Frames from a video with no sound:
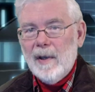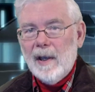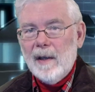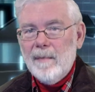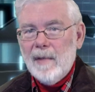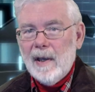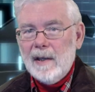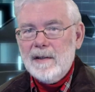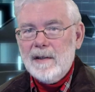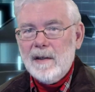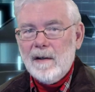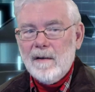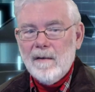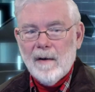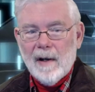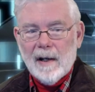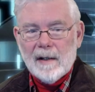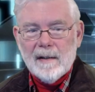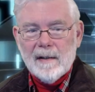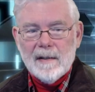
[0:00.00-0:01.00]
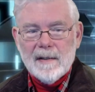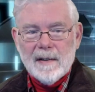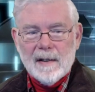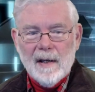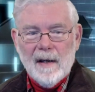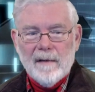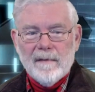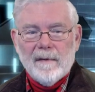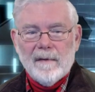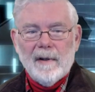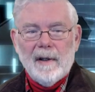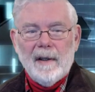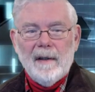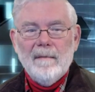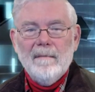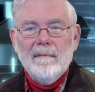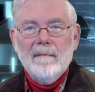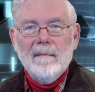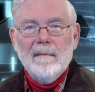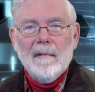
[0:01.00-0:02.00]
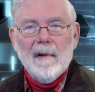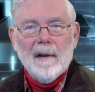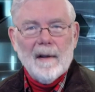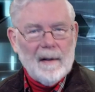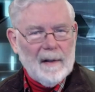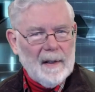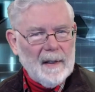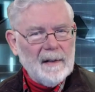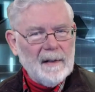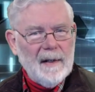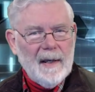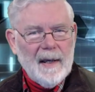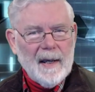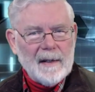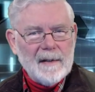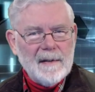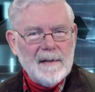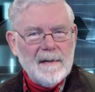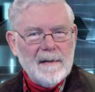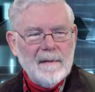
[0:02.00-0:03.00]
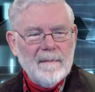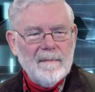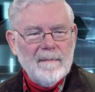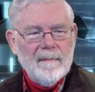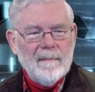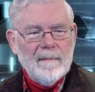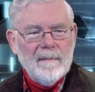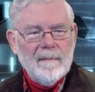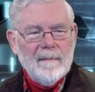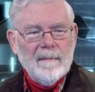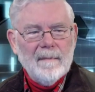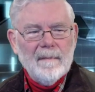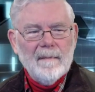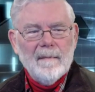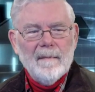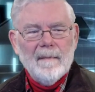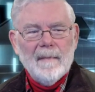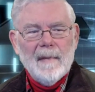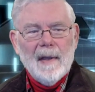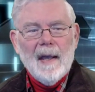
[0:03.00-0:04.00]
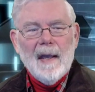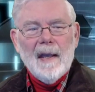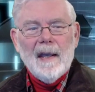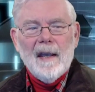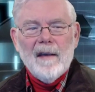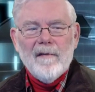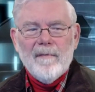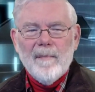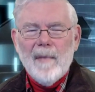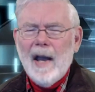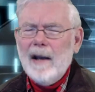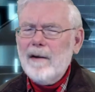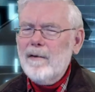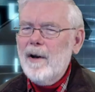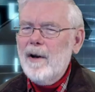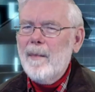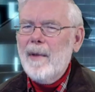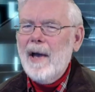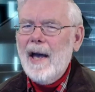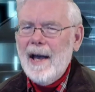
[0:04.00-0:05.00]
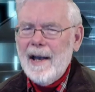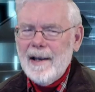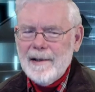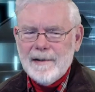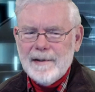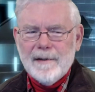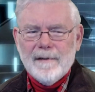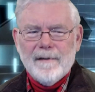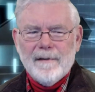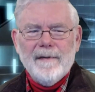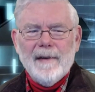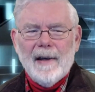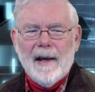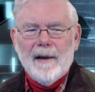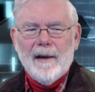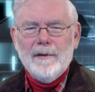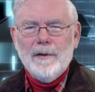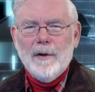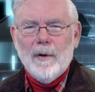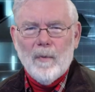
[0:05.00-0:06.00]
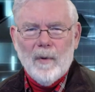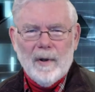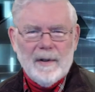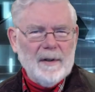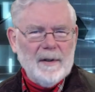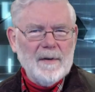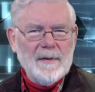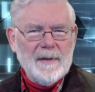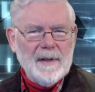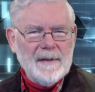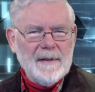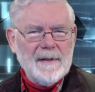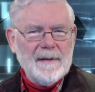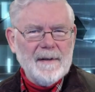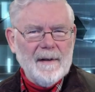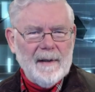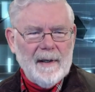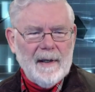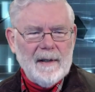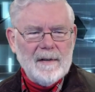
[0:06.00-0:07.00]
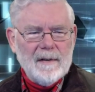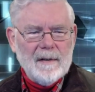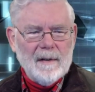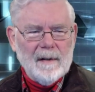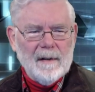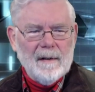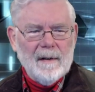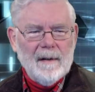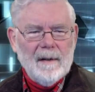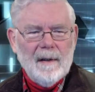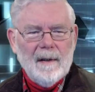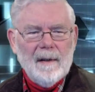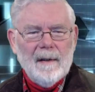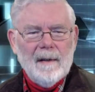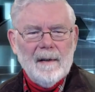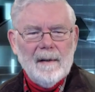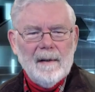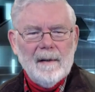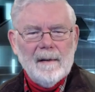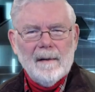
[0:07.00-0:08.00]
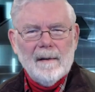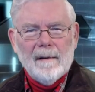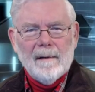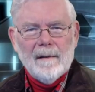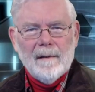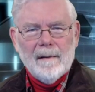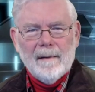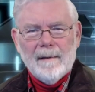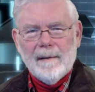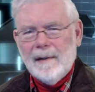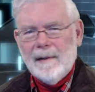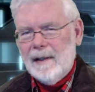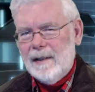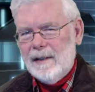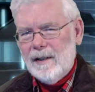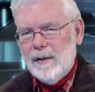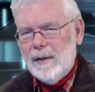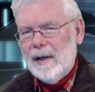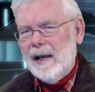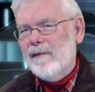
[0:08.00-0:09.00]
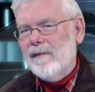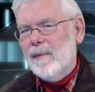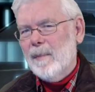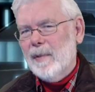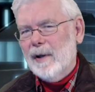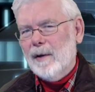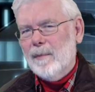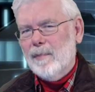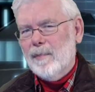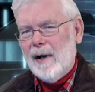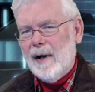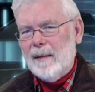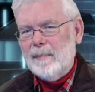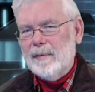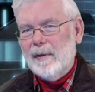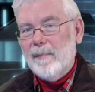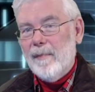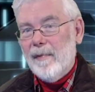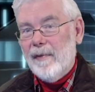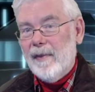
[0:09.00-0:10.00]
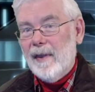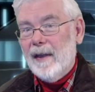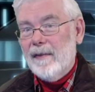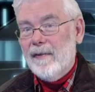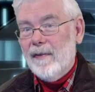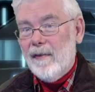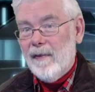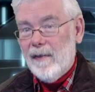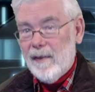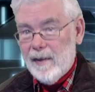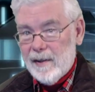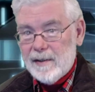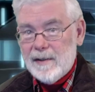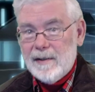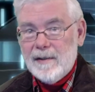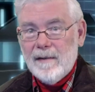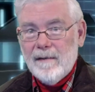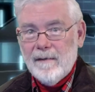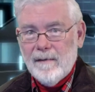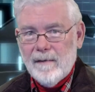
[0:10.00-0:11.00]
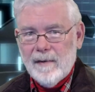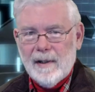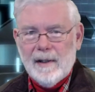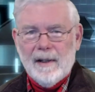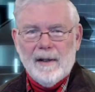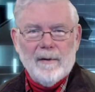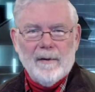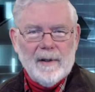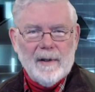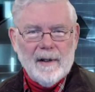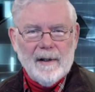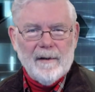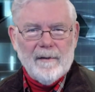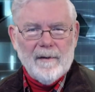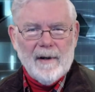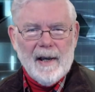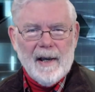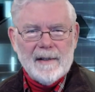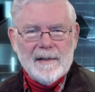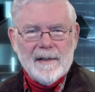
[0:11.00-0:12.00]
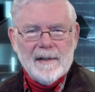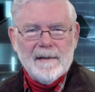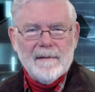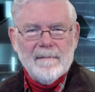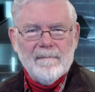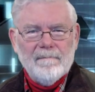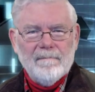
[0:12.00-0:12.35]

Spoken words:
it makes the correct discovery, click Next. If Macrium hasn't found your Windows installation, then you have a bigger problem than this video can address.